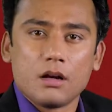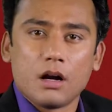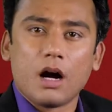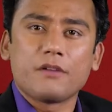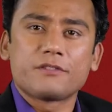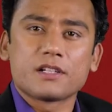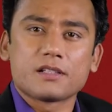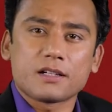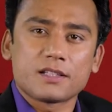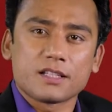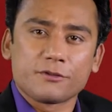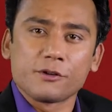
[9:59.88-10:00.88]
After
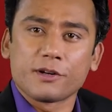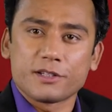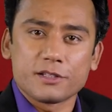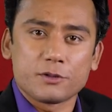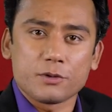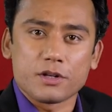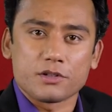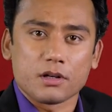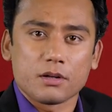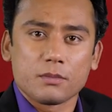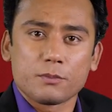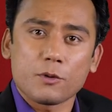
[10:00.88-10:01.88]
successful registration,
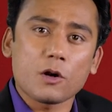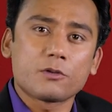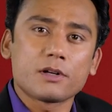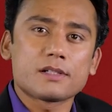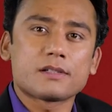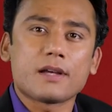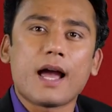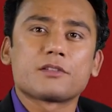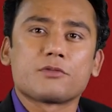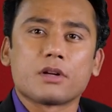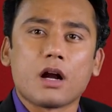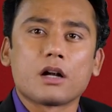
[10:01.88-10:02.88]
progress
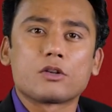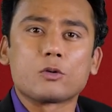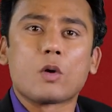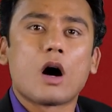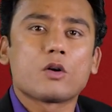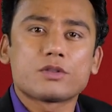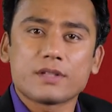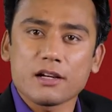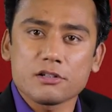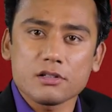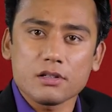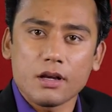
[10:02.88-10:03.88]
as regard to house
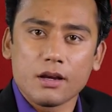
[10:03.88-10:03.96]
sanctioned,